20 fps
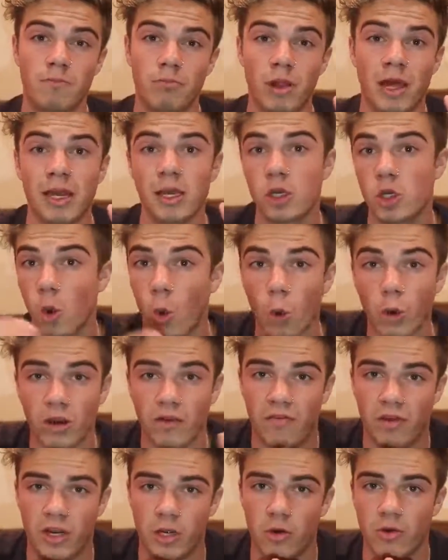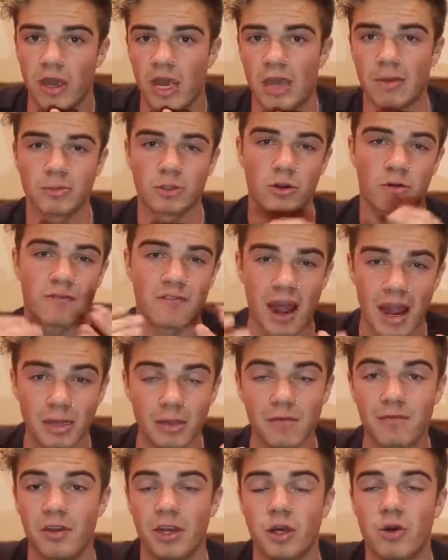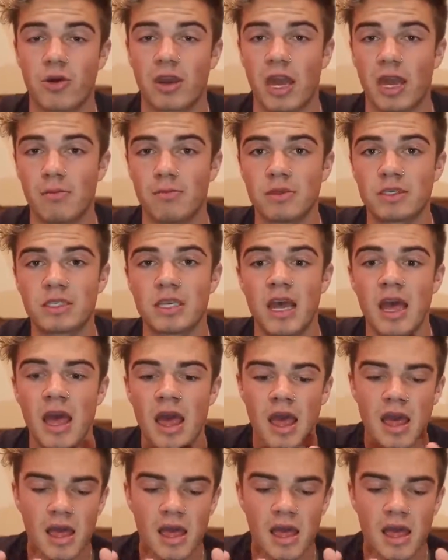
playing gory video games or violent video games.